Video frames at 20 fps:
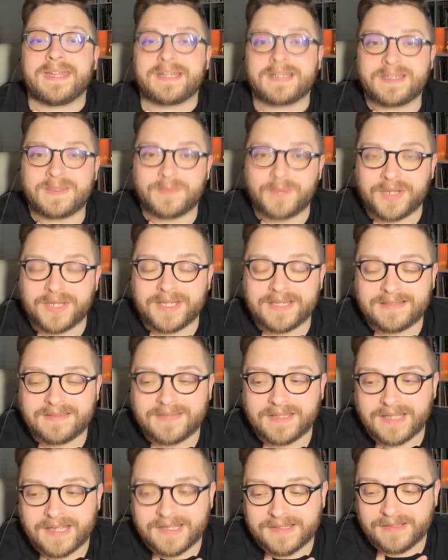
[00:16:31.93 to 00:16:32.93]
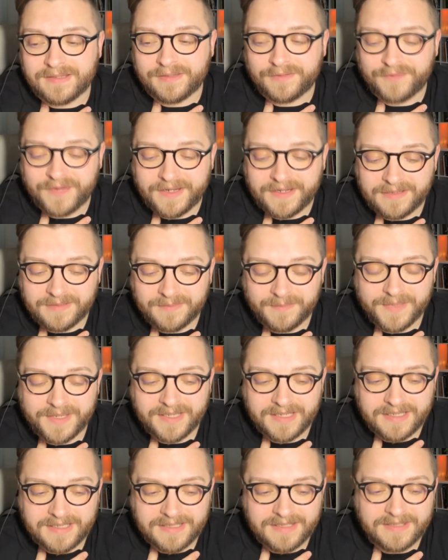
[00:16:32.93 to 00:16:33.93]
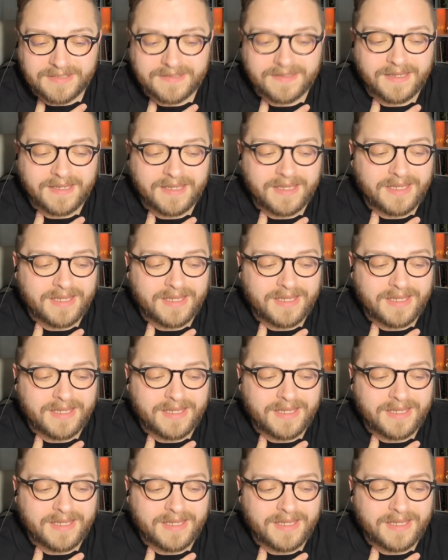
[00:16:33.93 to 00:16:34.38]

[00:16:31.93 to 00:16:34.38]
experience in the Godzilla fandom, because